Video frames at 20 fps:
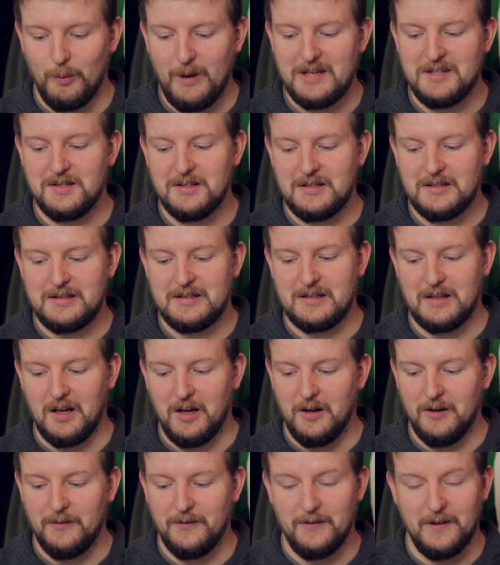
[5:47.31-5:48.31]
Residents
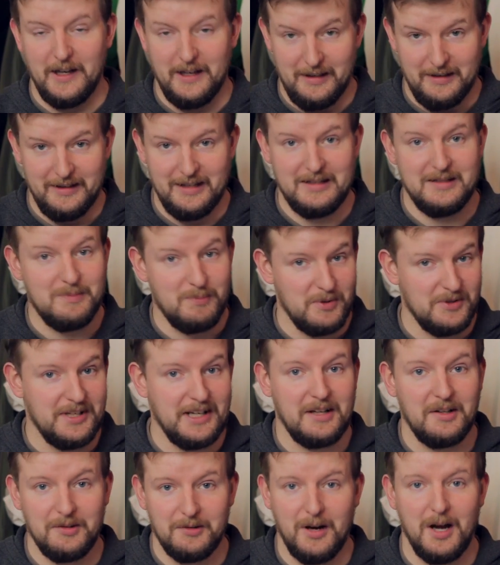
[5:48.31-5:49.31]
of this
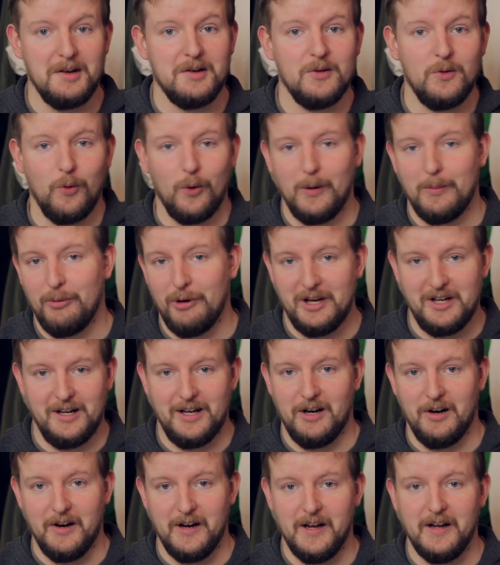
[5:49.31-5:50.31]
particular
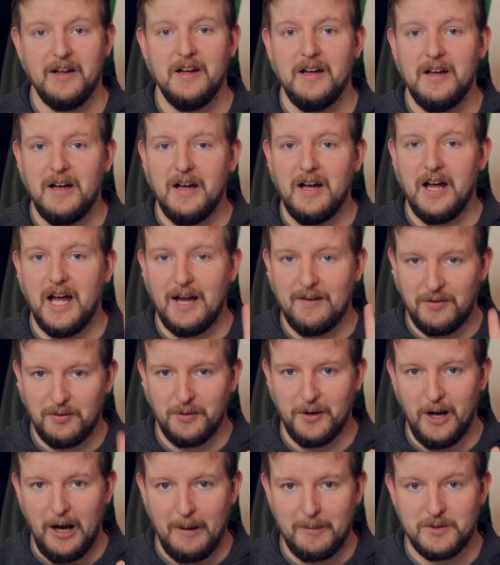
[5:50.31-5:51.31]
unincorporated area have
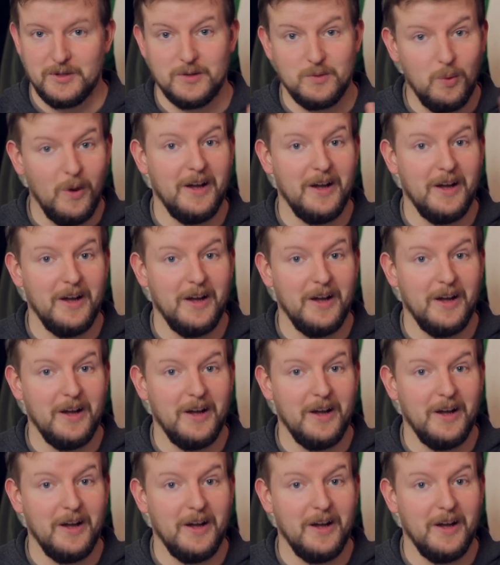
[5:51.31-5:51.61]
three options.